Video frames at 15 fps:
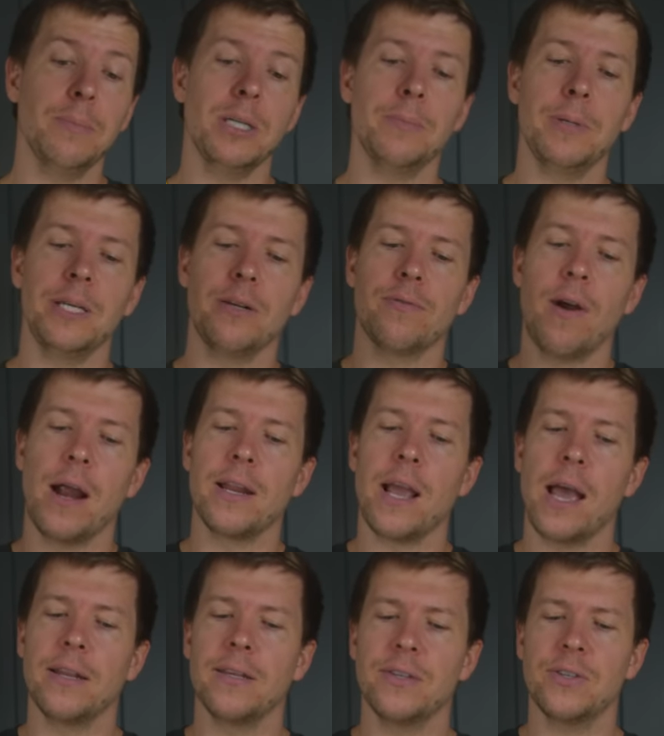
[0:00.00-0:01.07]
millimeter
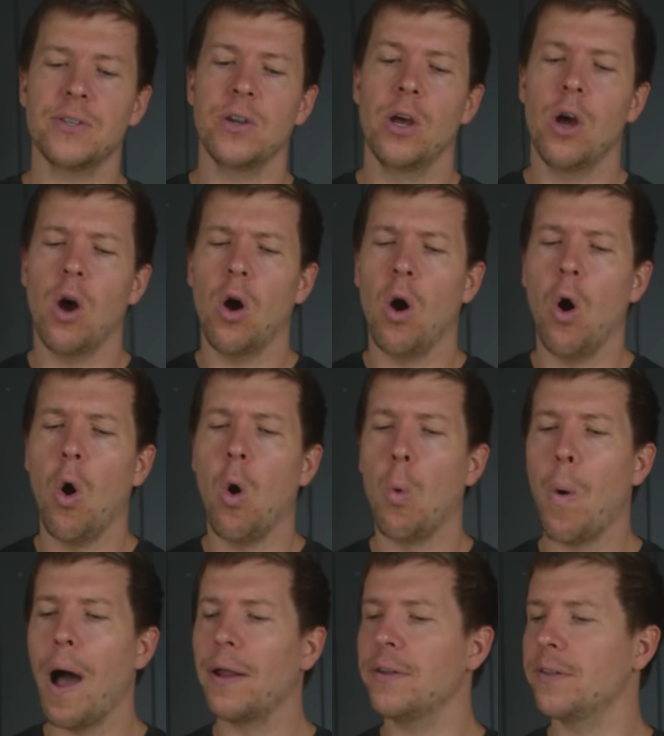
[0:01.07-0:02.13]
radiators or
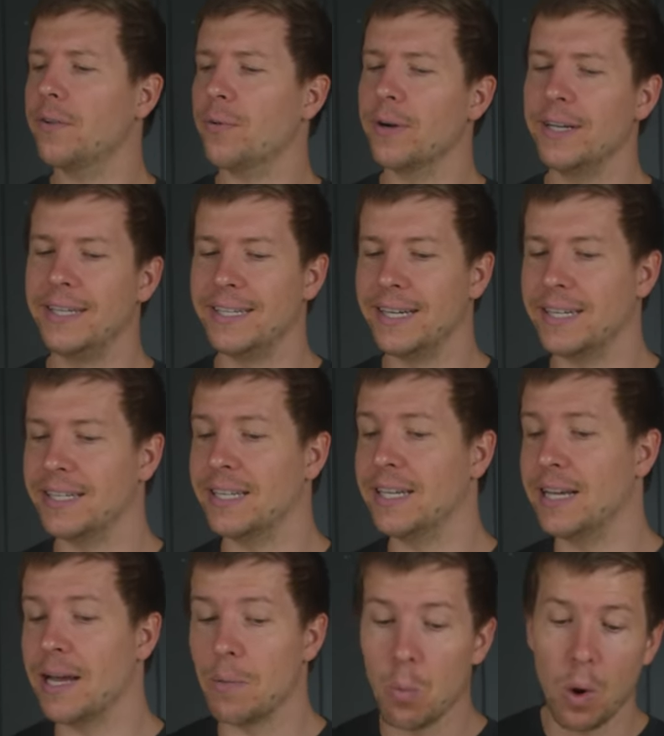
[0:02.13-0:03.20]
one
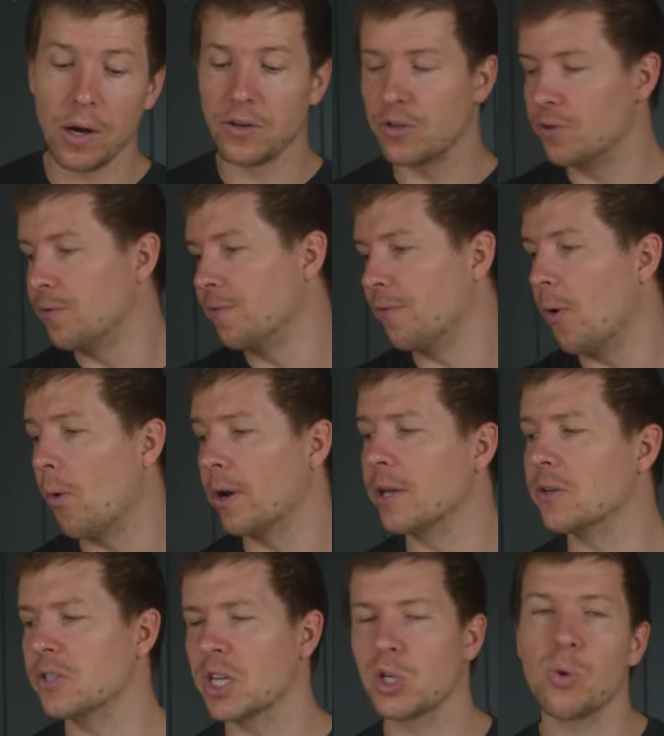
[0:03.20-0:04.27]
360 and one 240,
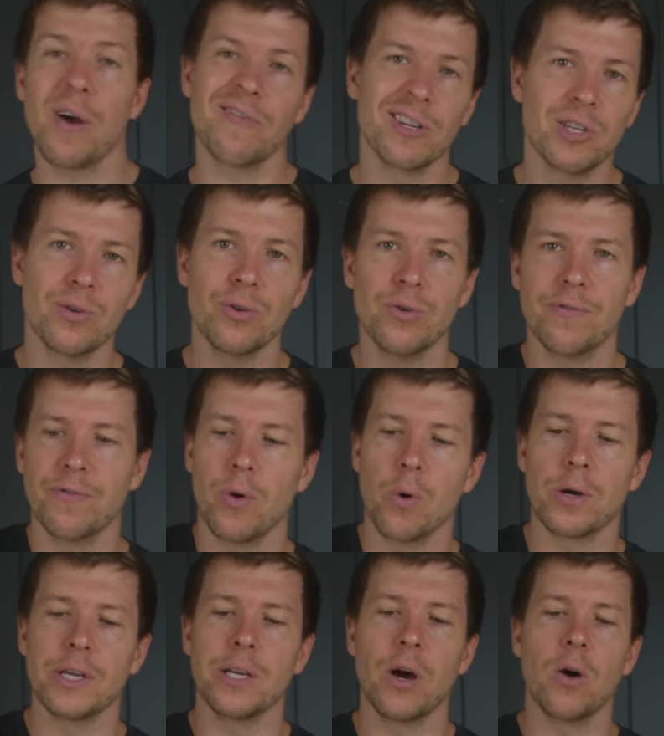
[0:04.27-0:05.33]
because I do have a
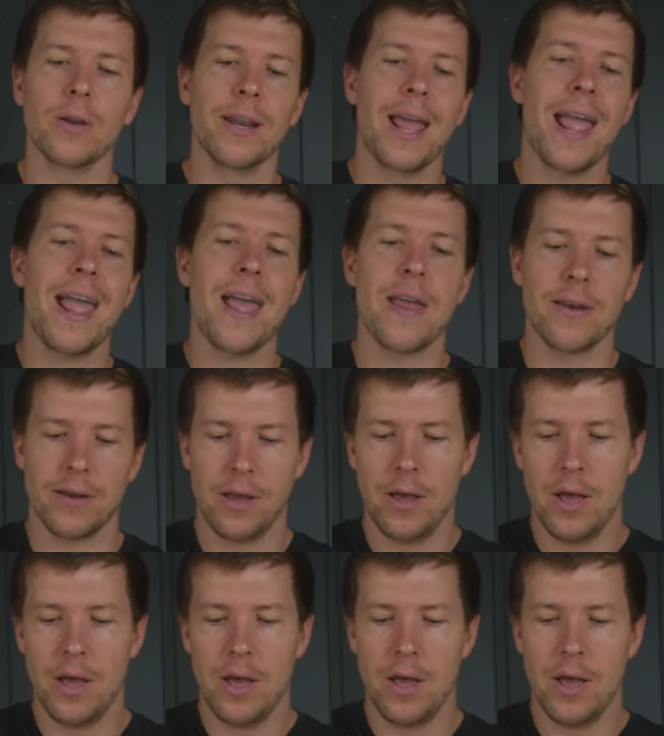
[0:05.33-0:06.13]
240 on hand.